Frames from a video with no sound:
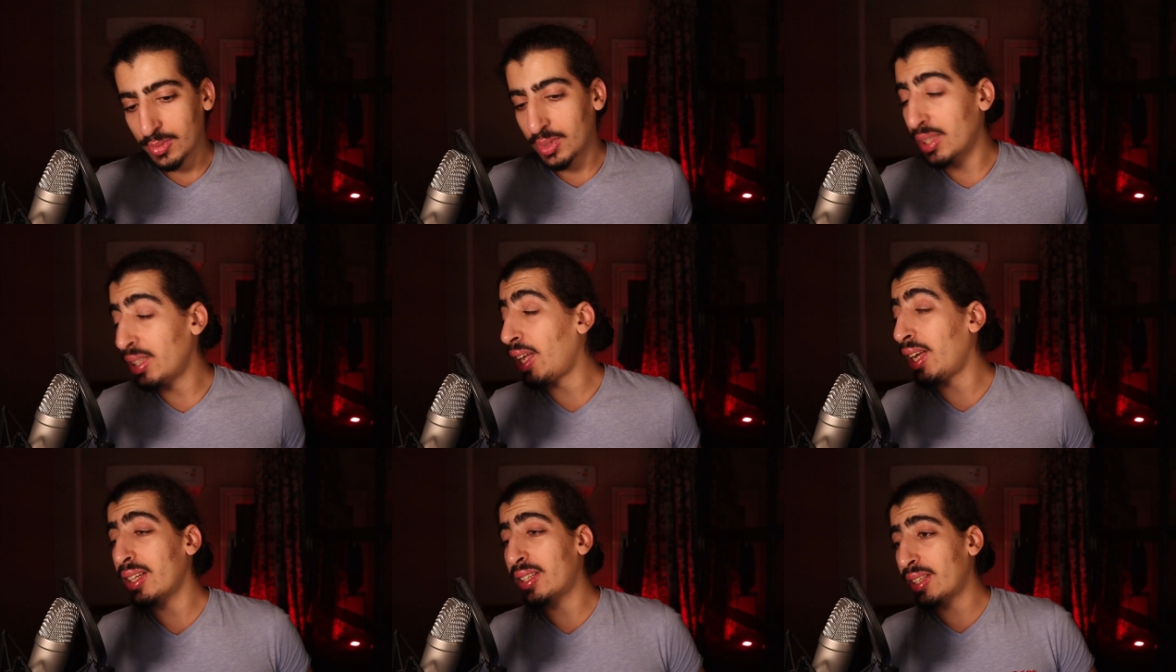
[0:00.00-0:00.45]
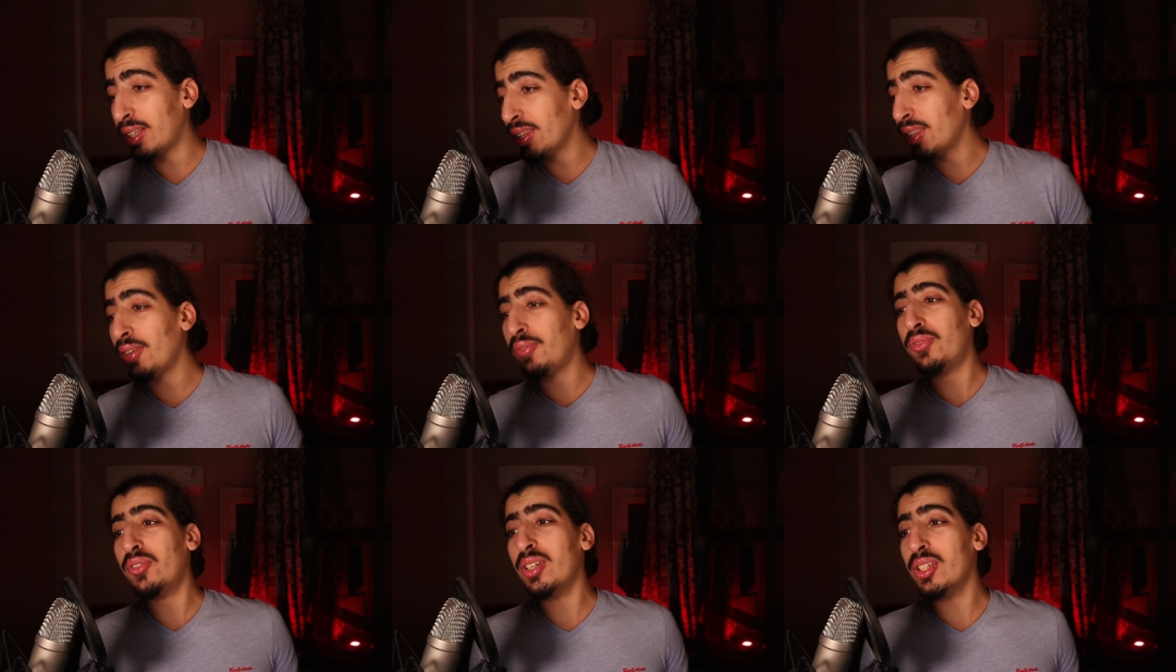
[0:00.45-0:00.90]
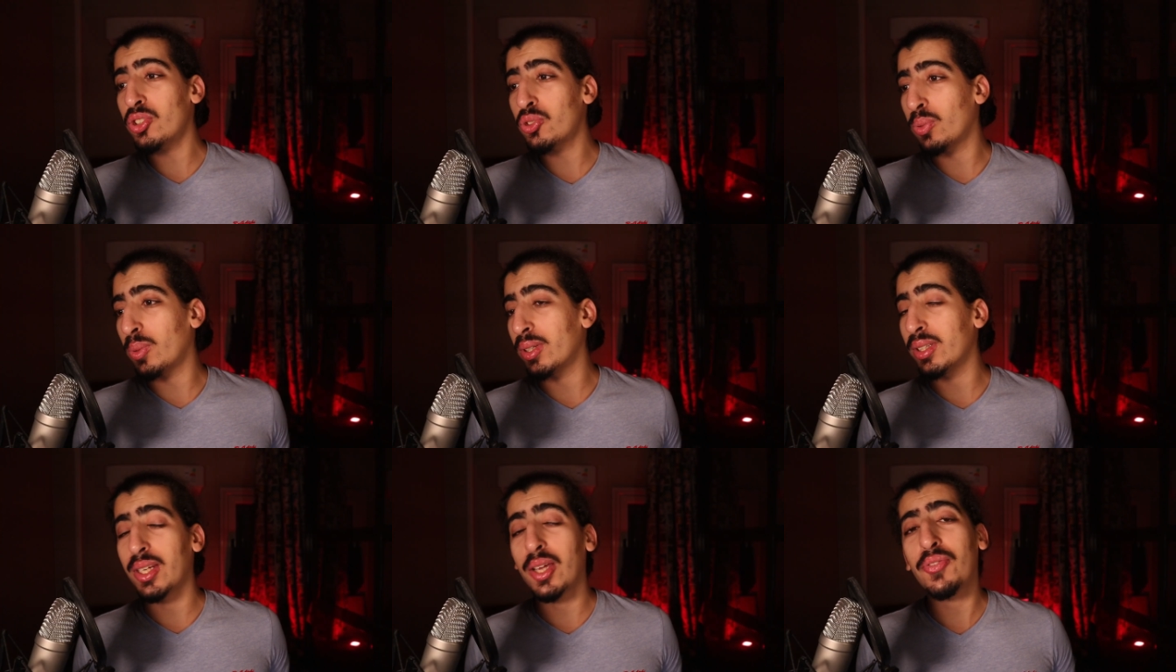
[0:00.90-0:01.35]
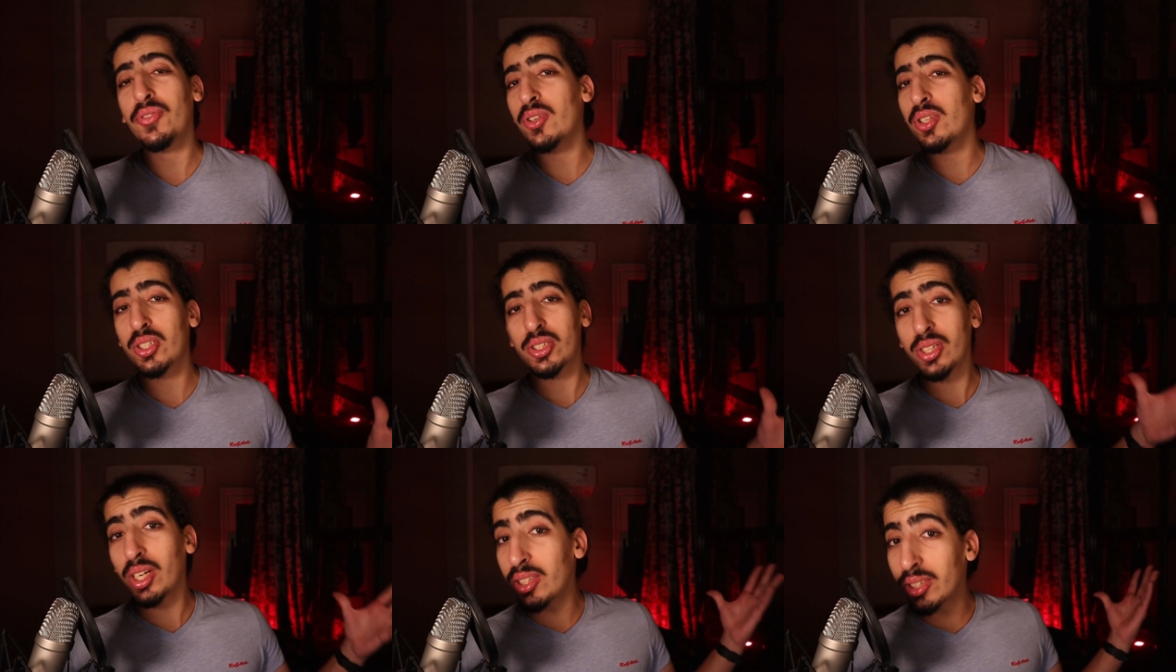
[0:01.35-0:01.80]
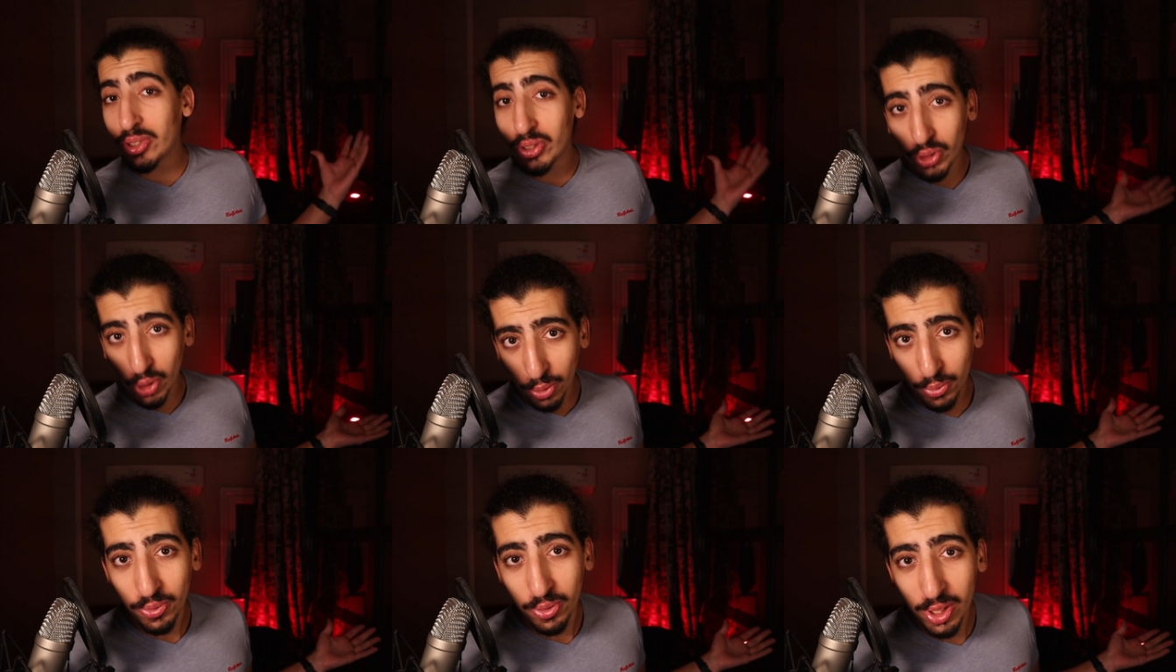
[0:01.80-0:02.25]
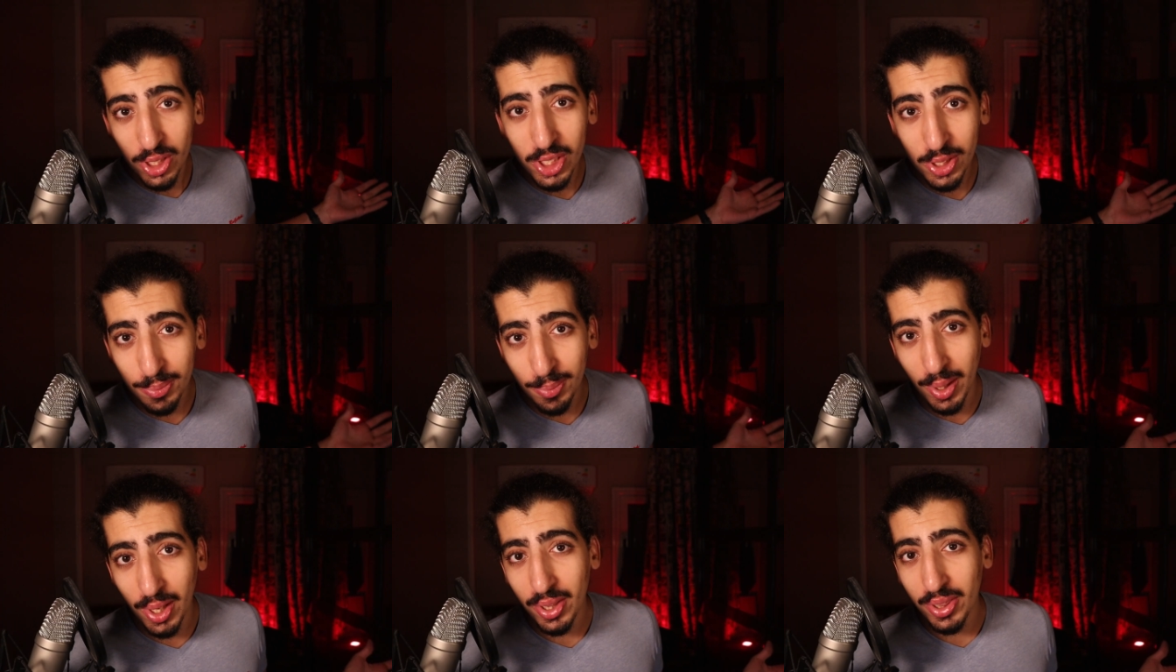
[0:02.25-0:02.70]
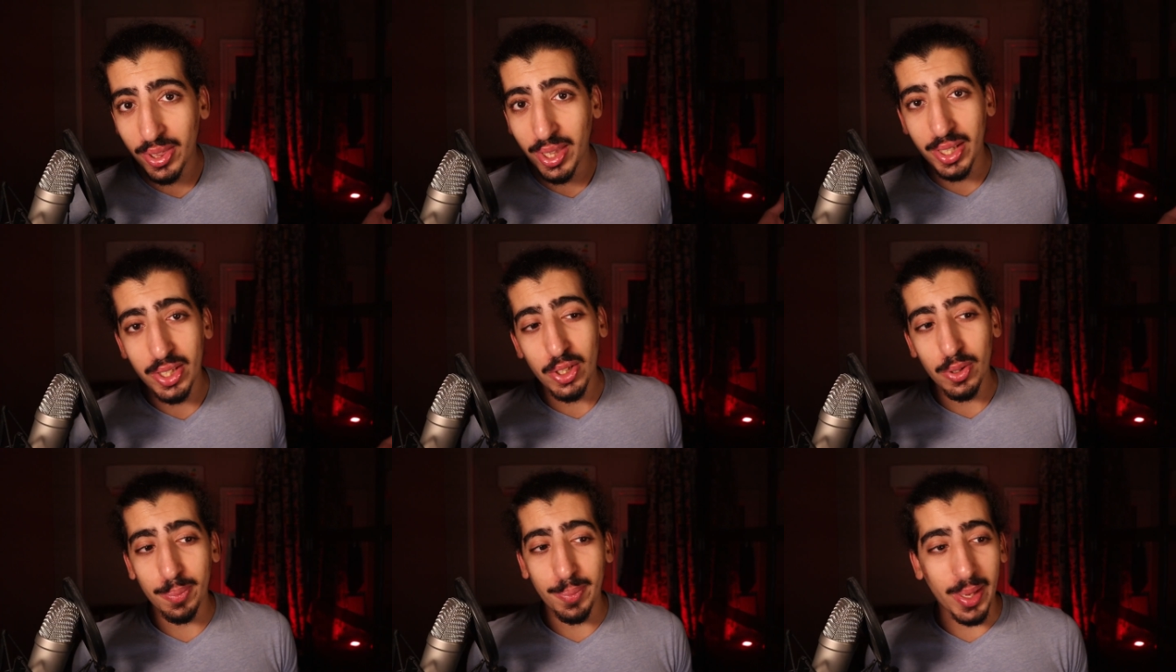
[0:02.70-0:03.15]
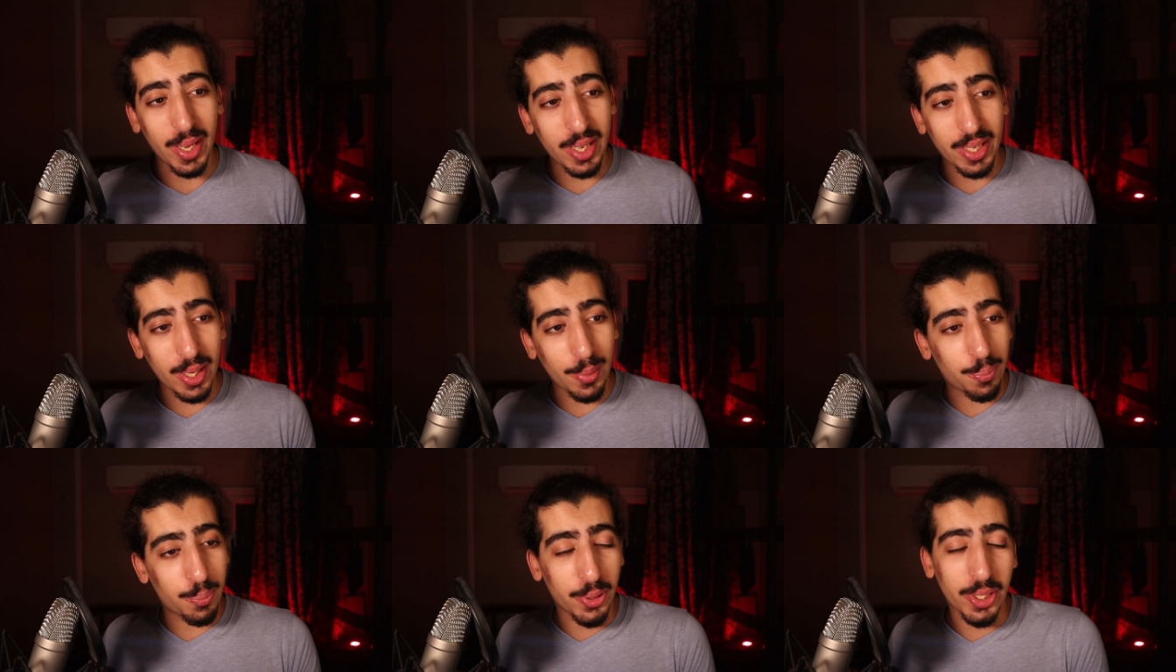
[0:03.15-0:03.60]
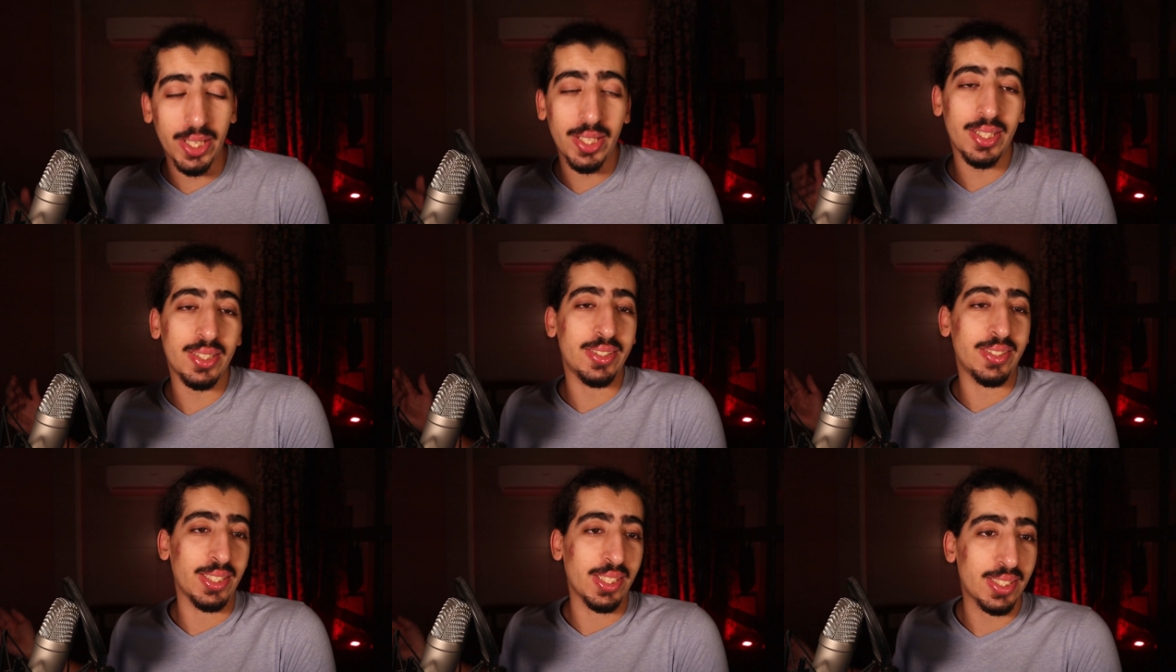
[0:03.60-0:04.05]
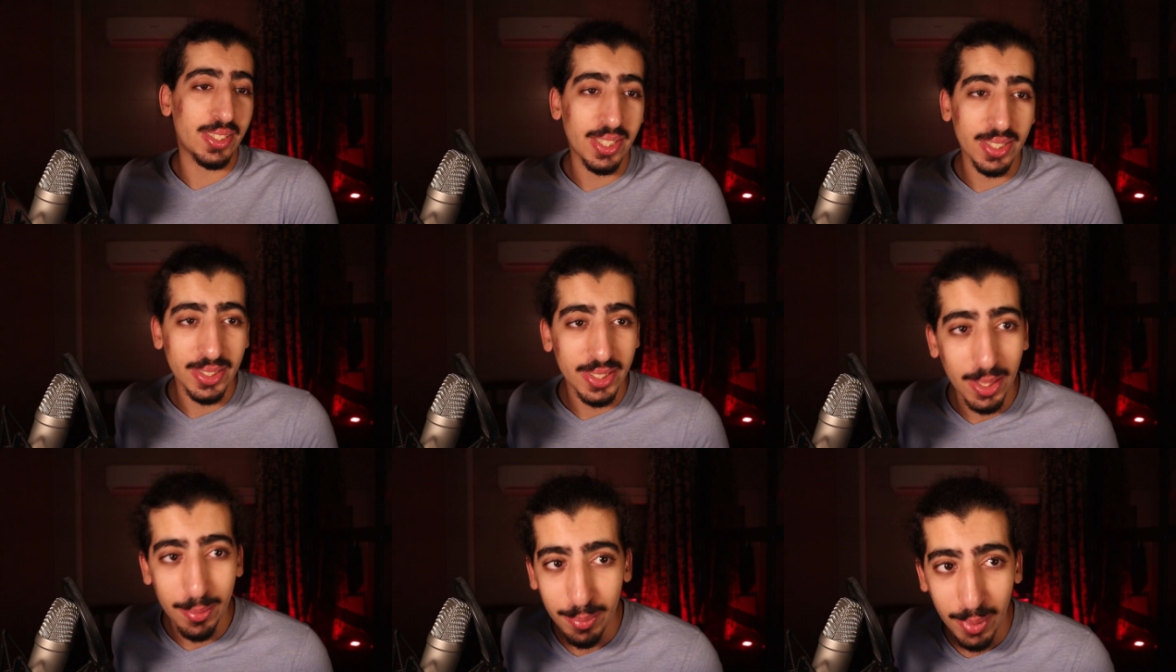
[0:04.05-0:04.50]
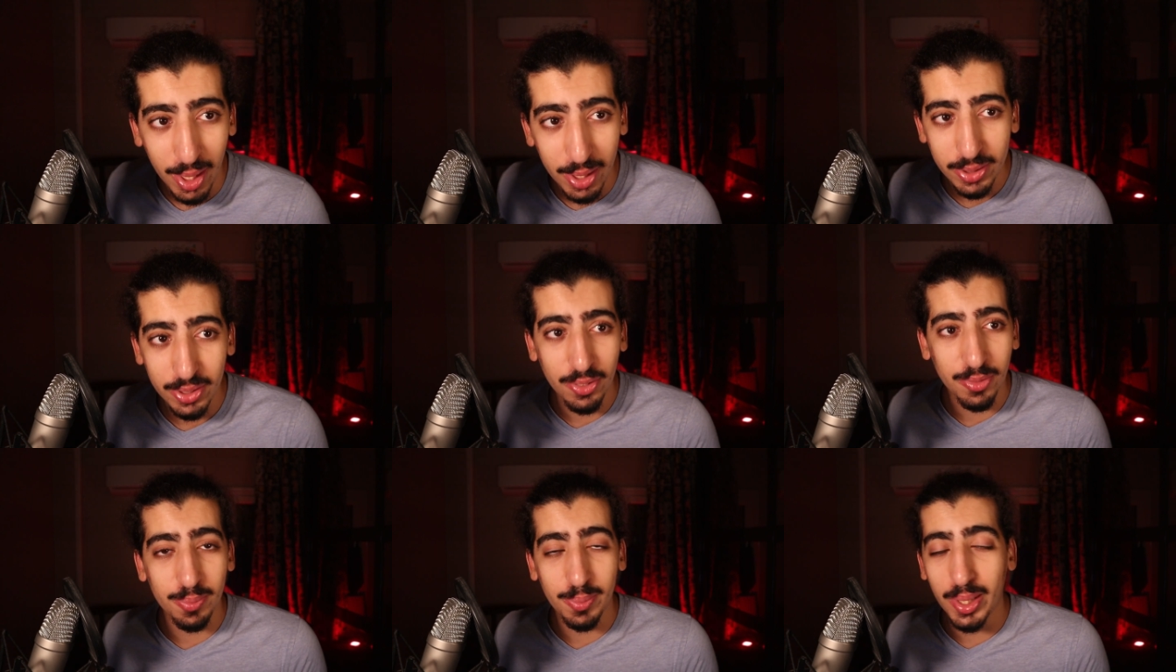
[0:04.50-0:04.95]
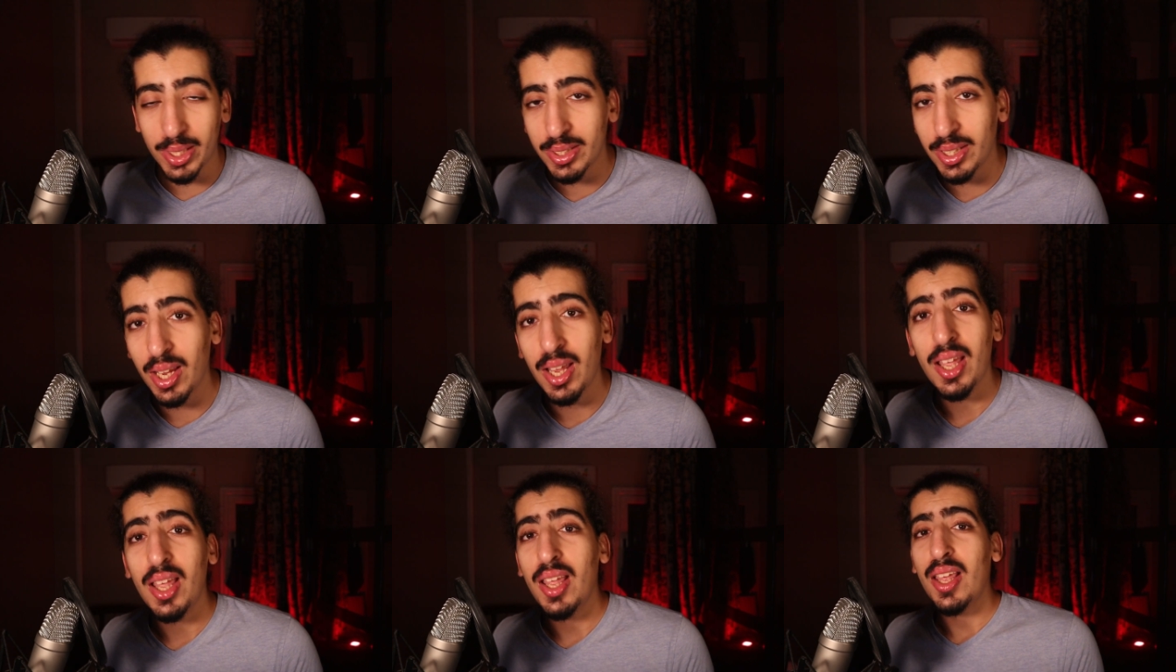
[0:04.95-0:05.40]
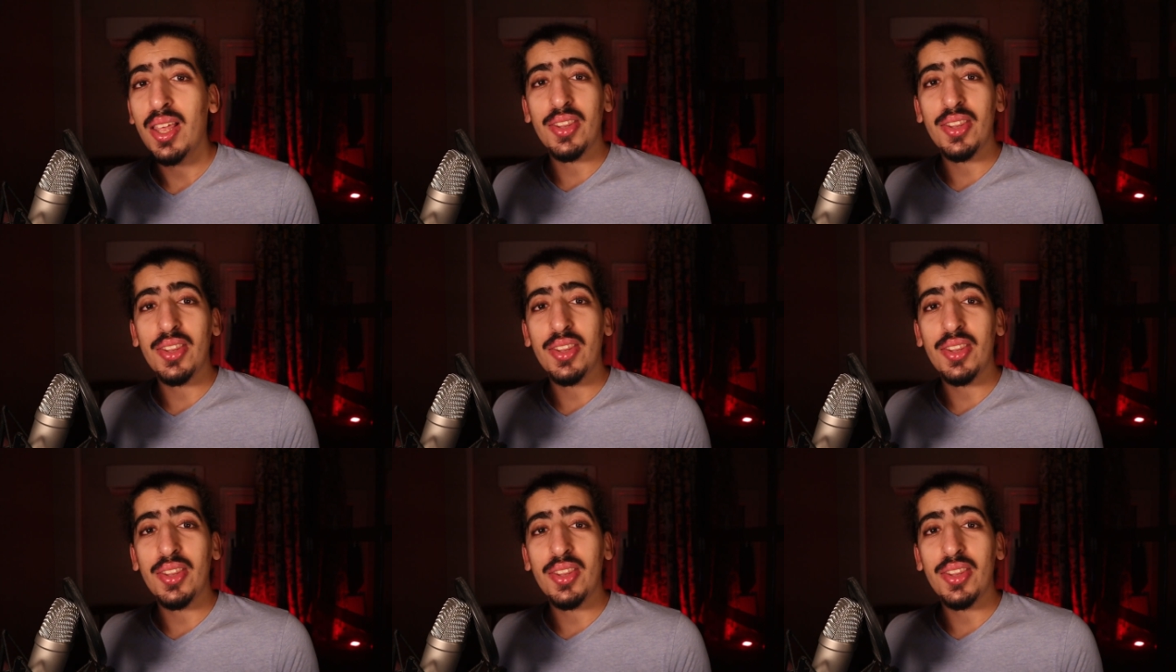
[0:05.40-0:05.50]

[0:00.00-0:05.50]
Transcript: Like in the first one, if you started your first month and you made a pretty decent amount of money,